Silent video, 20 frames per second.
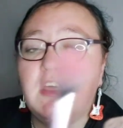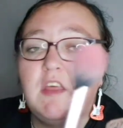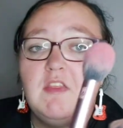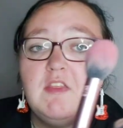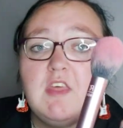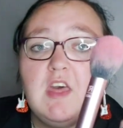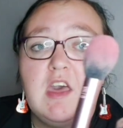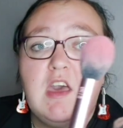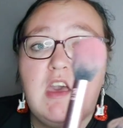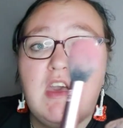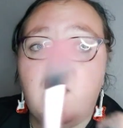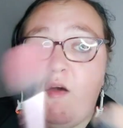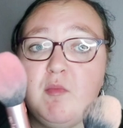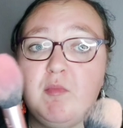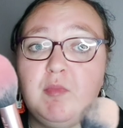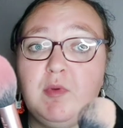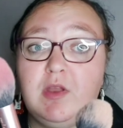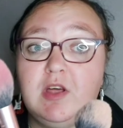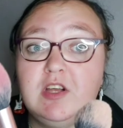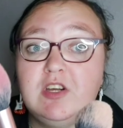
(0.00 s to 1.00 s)
their
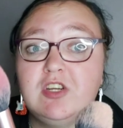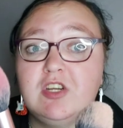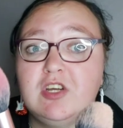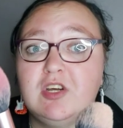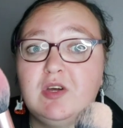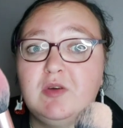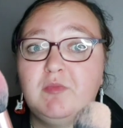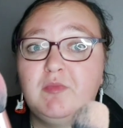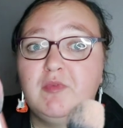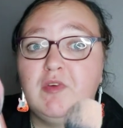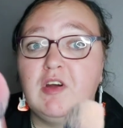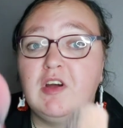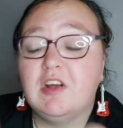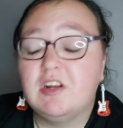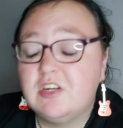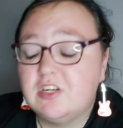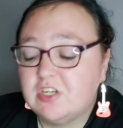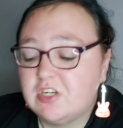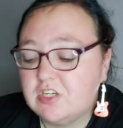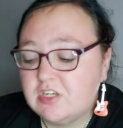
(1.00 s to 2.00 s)
blusher
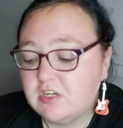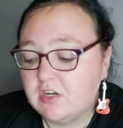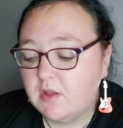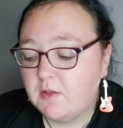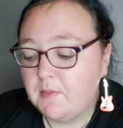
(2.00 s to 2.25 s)
brush.